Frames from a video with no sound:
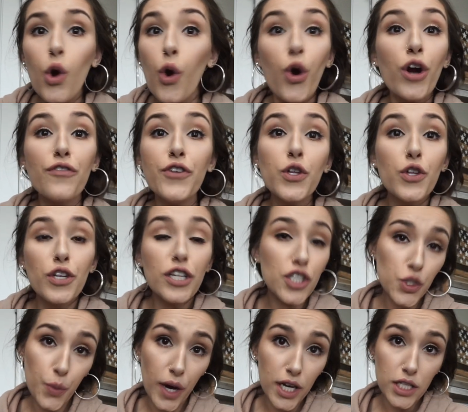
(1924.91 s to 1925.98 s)
or if you literally
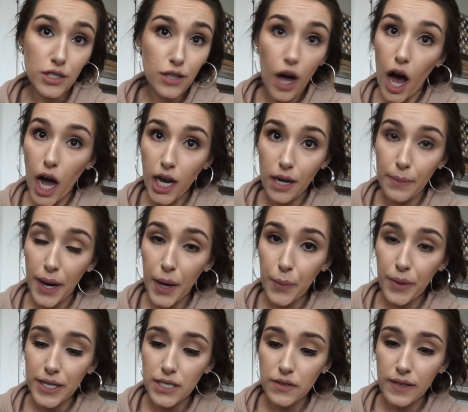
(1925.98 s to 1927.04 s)
just want to talk about
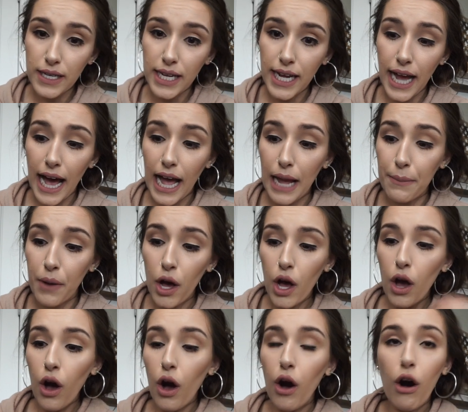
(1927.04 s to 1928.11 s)
breastfeeding i'm
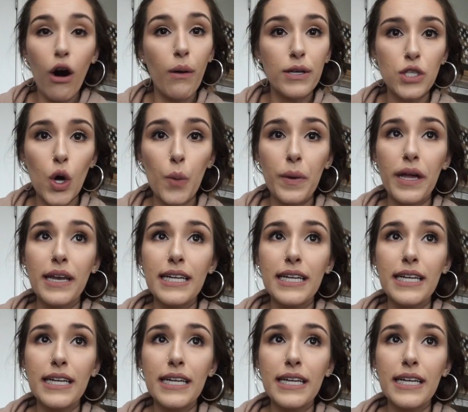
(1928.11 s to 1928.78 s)
always open.